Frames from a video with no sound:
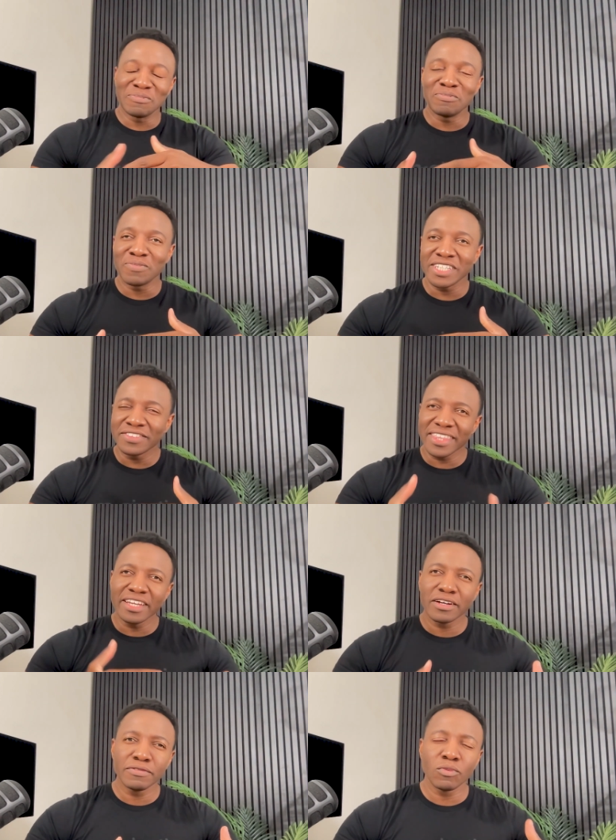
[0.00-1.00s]
but you think
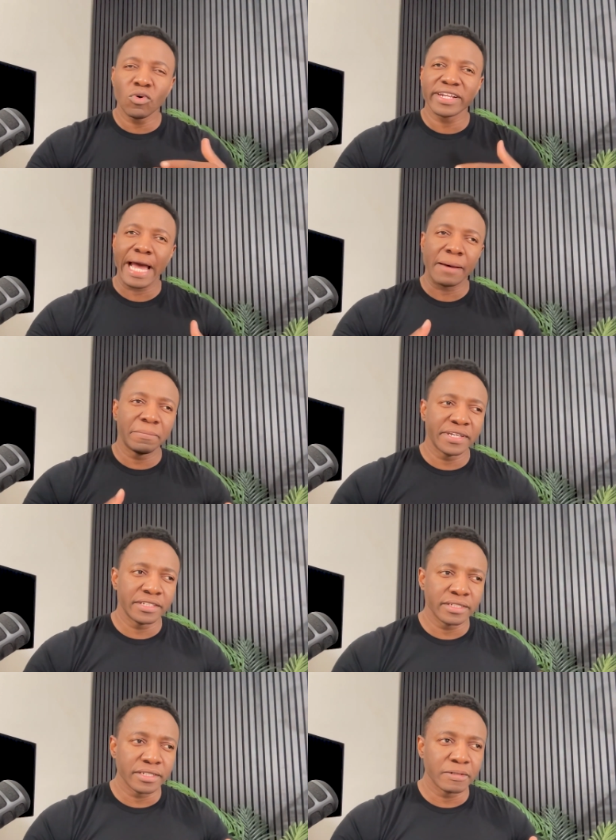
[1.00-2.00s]
of what
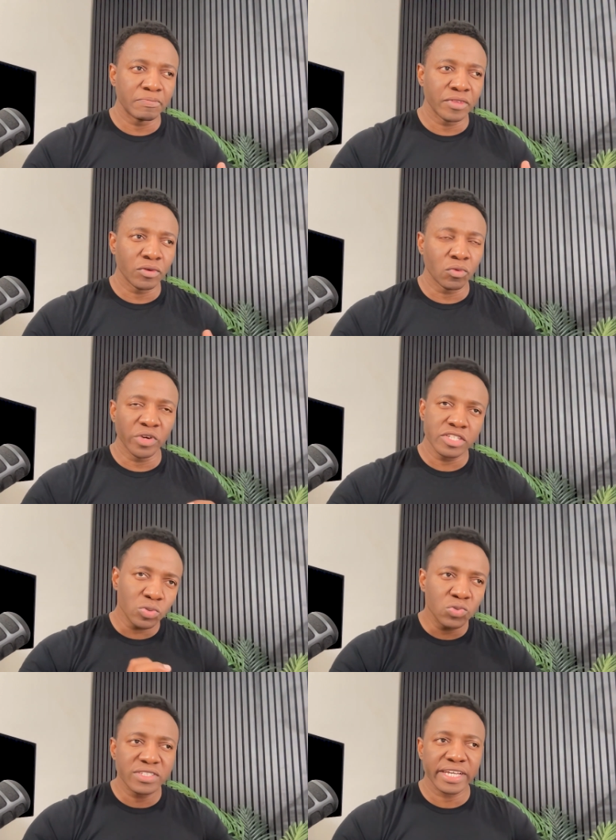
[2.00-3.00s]
happened uh, with
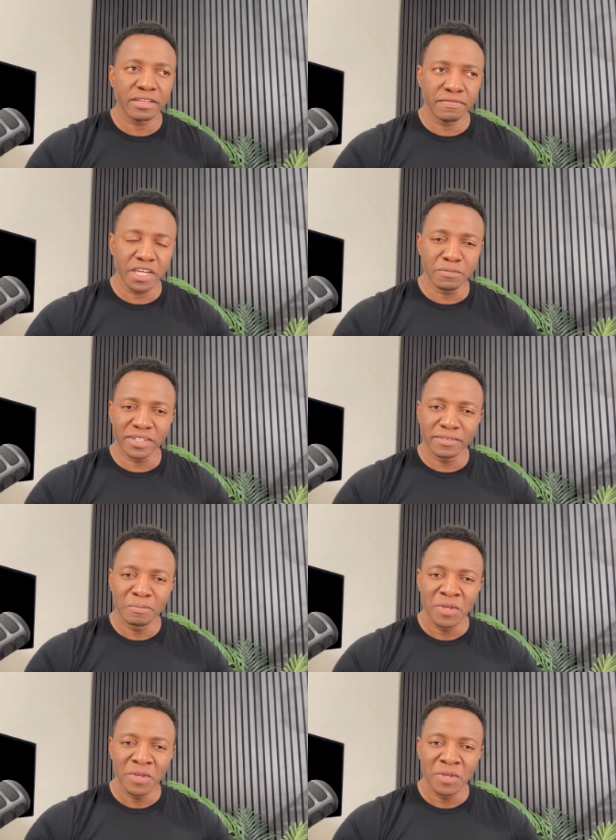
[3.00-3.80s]
tools like Figma.